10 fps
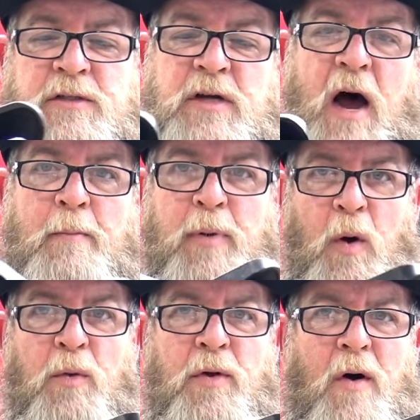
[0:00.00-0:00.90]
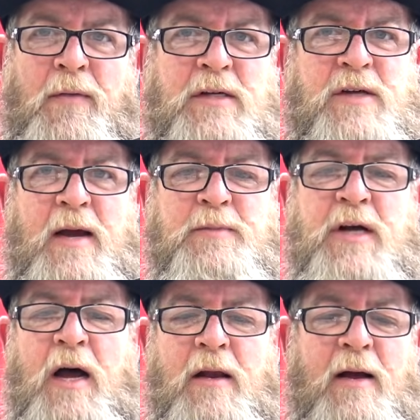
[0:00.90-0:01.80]
It's not both on the same
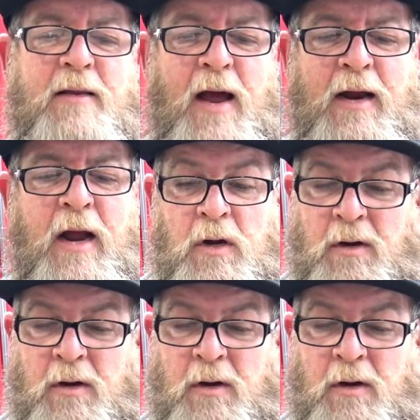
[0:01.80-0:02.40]
side like that,